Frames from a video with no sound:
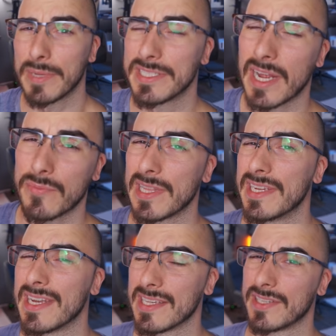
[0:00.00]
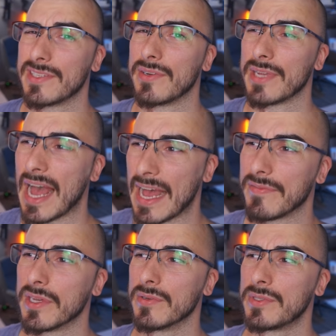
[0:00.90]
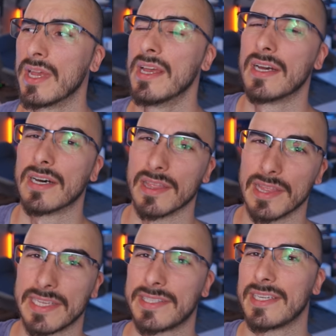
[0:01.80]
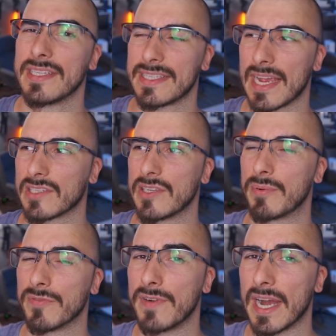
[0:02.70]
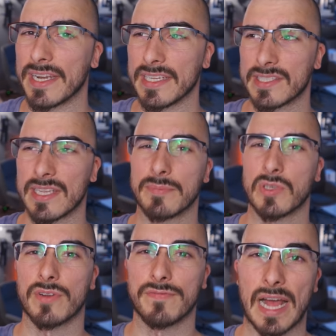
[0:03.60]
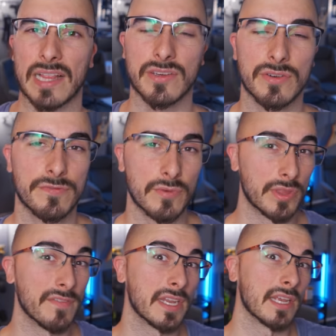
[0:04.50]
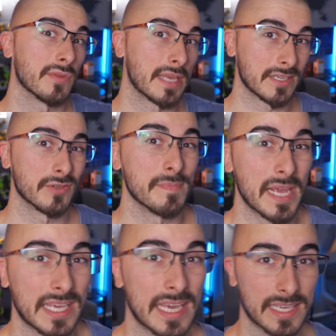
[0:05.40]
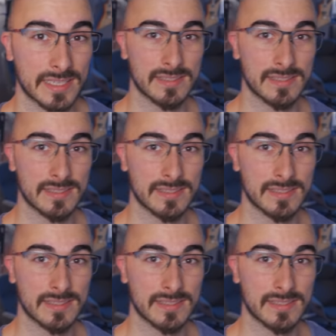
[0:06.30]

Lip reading: But it's not really necessary to have those unless it's actually providing some sort of value for the video that you're making.